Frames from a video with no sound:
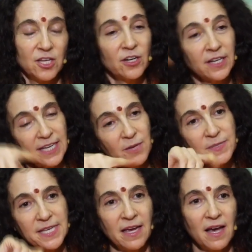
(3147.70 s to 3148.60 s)
going to keep
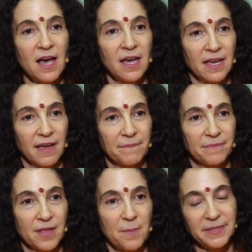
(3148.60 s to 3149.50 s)
saying I.
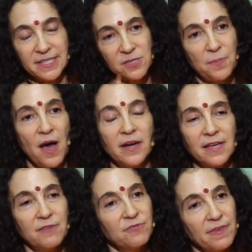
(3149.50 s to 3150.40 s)
But this body,
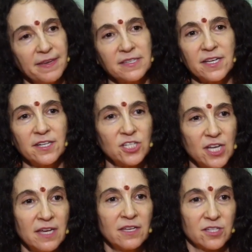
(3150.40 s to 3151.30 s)
everything's going to
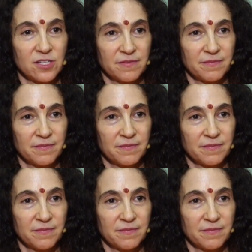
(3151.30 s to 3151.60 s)
change.